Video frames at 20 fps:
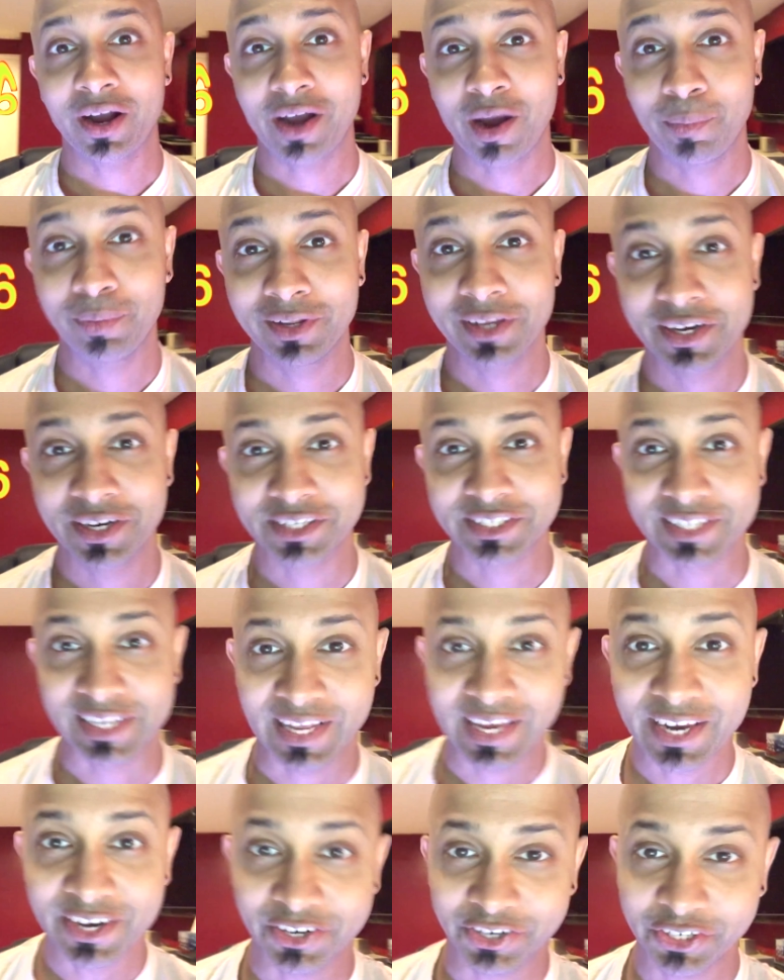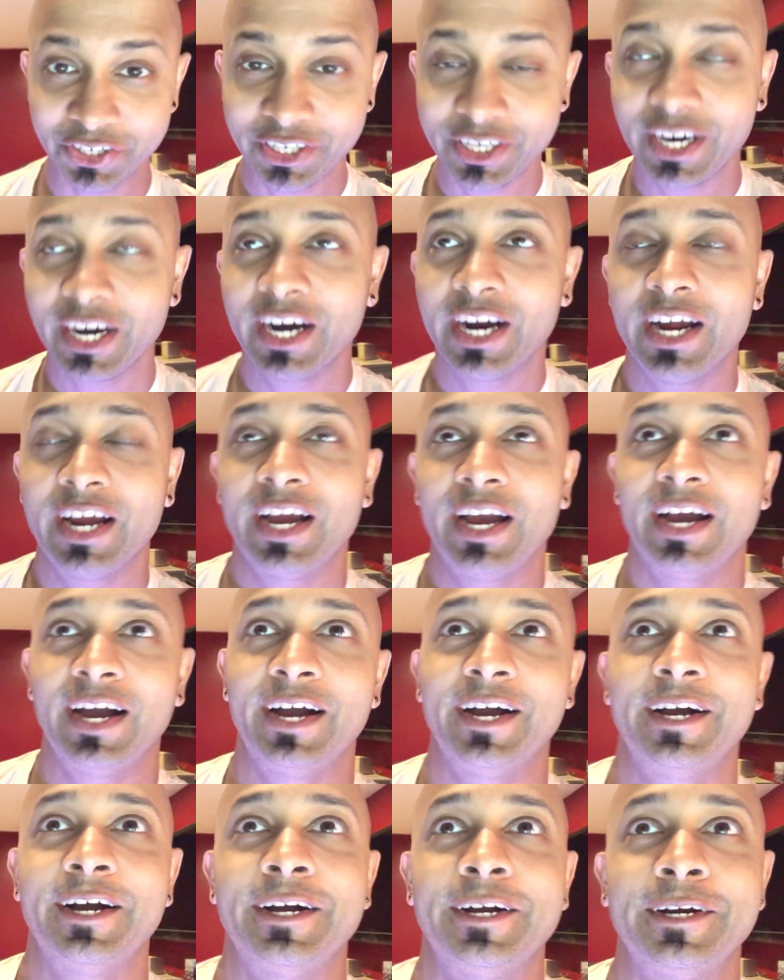a couple of years later,
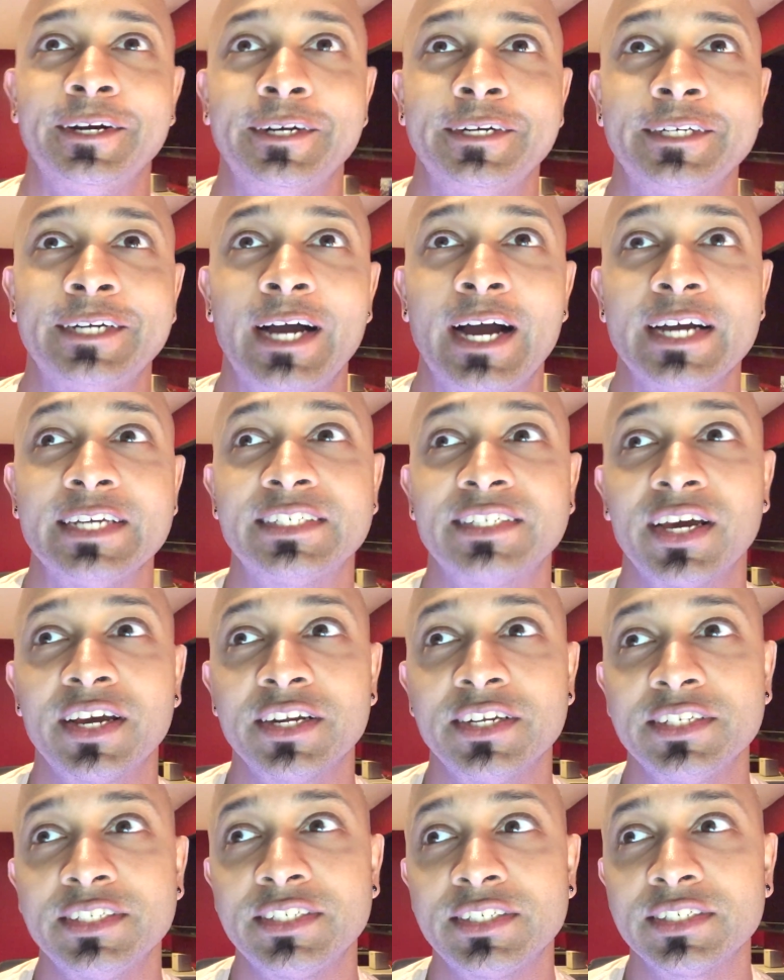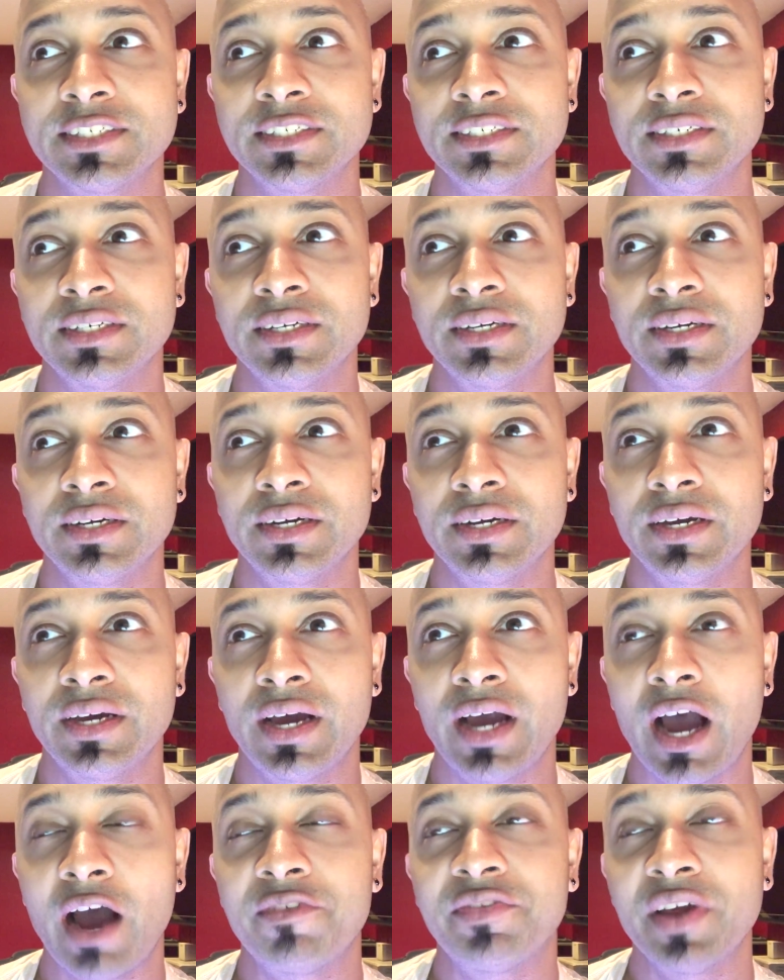I started,
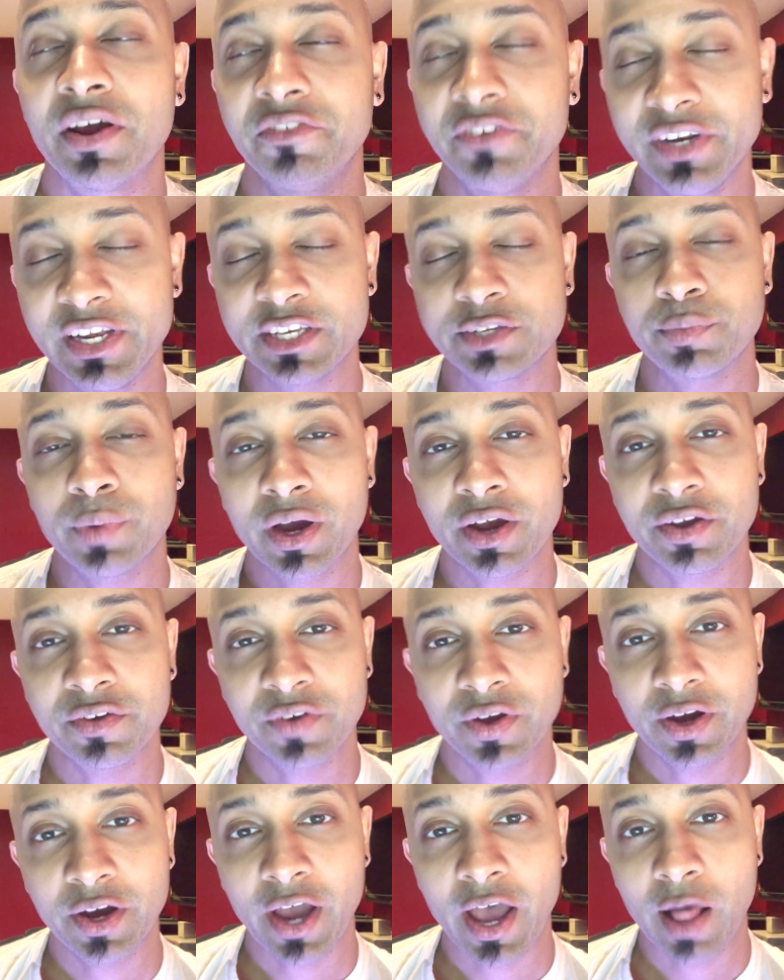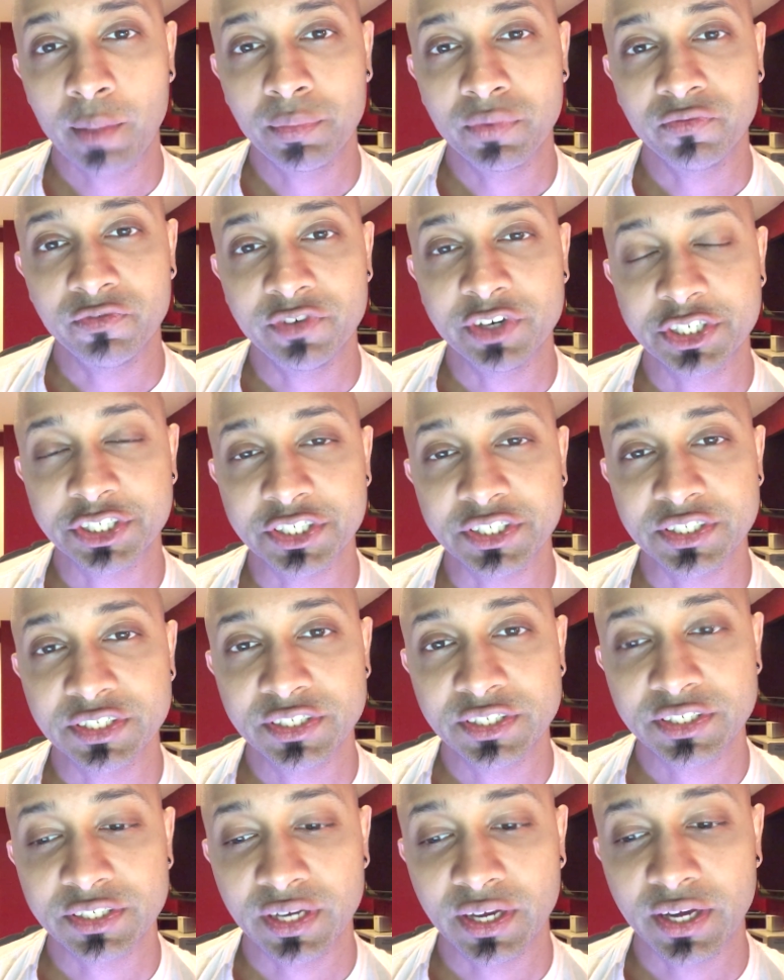after I released my album
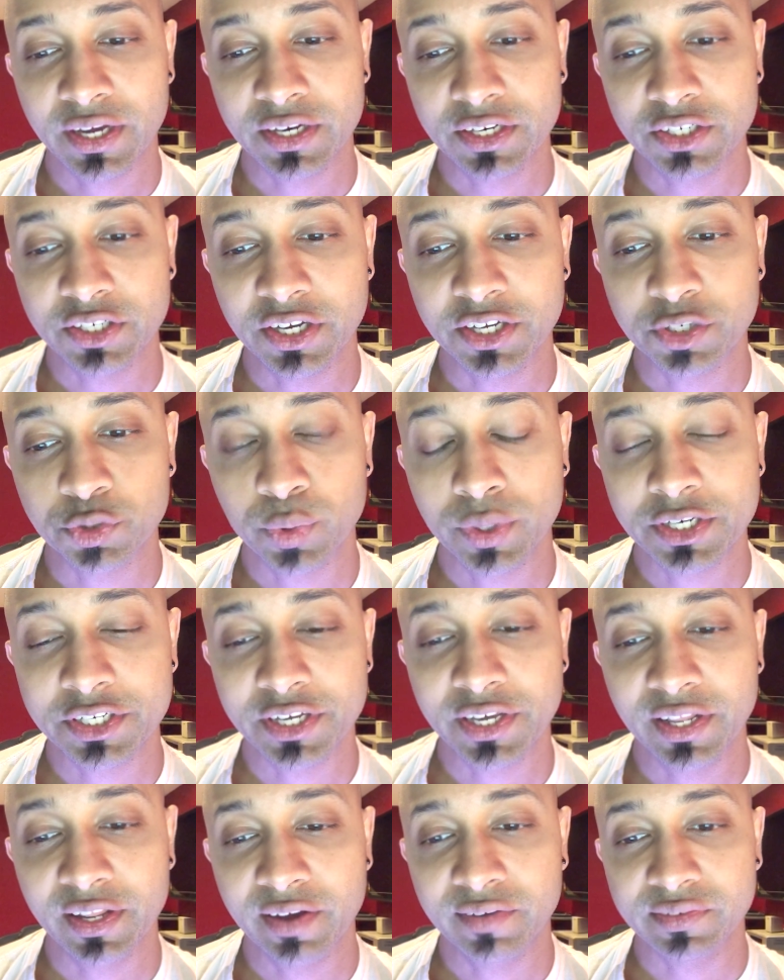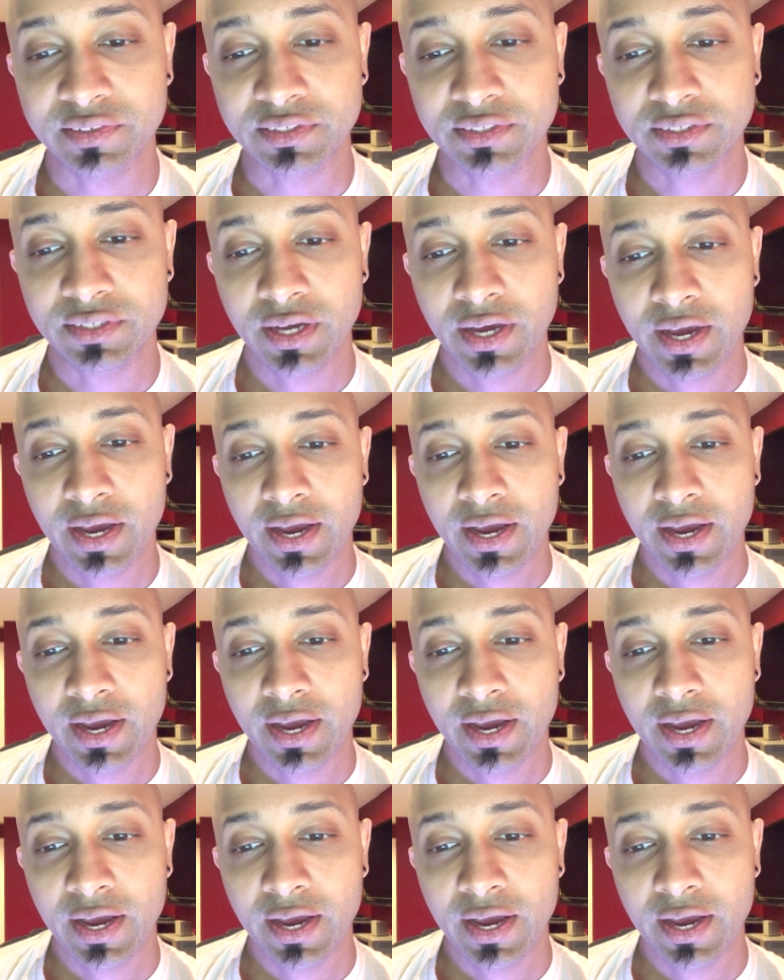Visions, and in 2011,